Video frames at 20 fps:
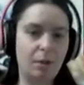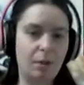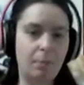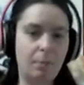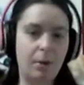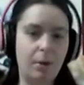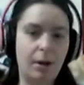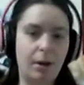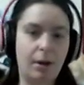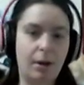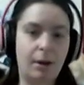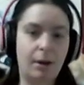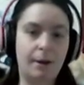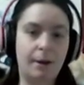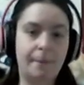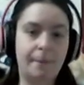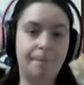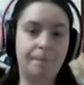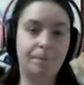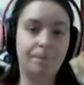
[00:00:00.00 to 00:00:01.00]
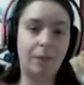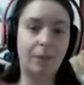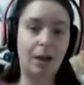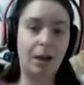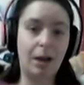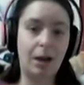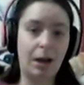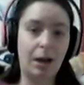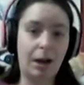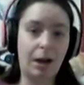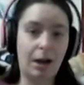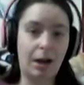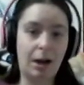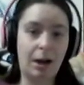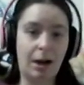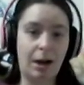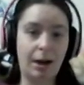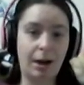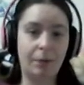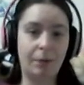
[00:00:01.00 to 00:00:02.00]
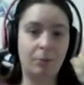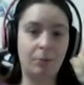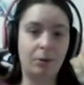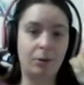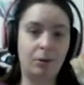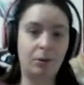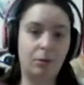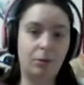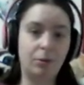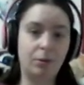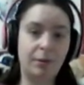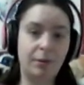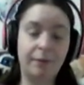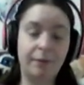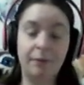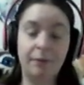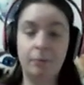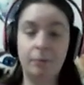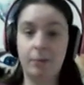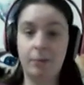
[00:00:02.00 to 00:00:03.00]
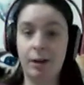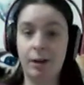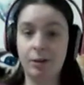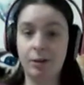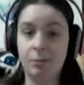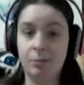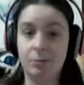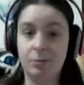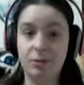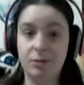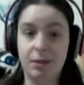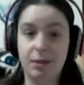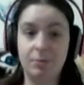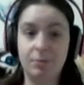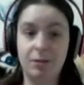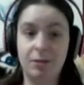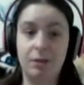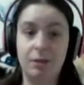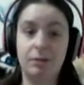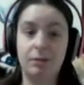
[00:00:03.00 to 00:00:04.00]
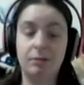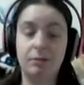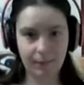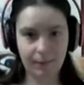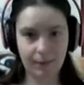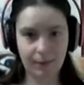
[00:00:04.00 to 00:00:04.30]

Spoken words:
But I will definitely react to more Sabaton,